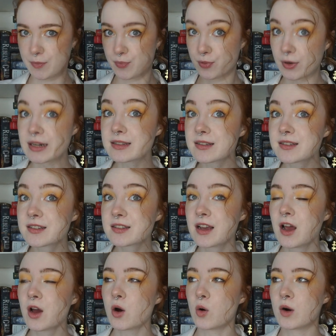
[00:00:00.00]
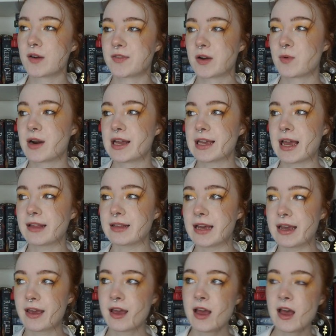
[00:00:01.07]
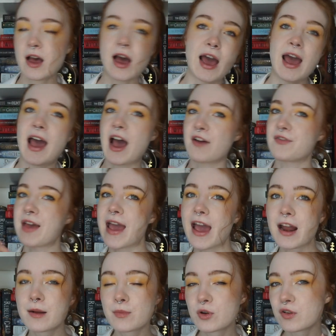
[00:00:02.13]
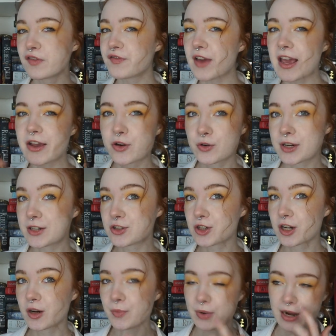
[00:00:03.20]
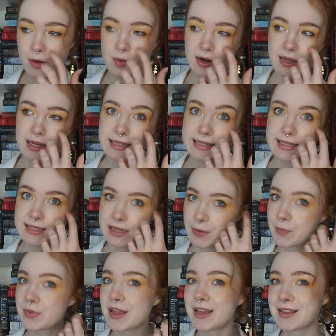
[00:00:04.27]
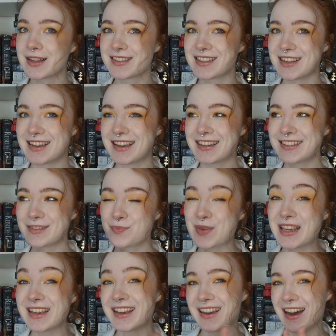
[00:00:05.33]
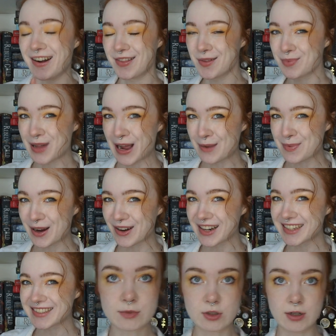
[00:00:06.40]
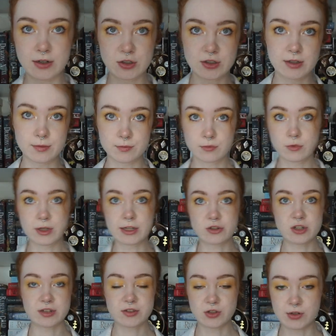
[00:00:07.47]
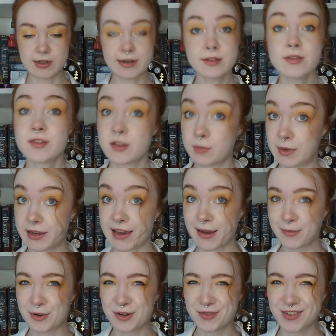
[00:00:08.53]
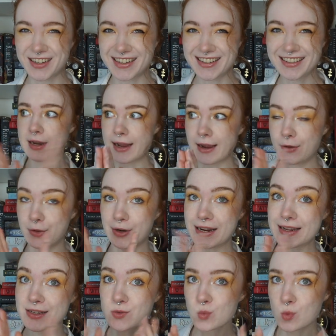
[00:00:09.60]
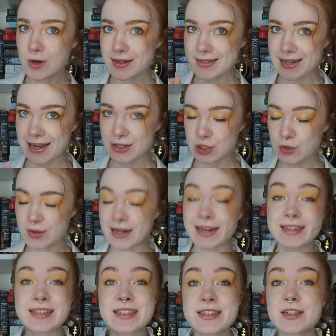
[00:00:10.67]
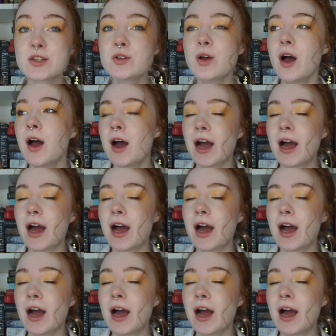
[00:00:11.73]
prince or if I want to get like a half animal fae creature, but I want to get something that's like peeking out of the blackberries. Sorry, I just gotta readjust you guys because my camera overheated. Now, there is one tattoo that I still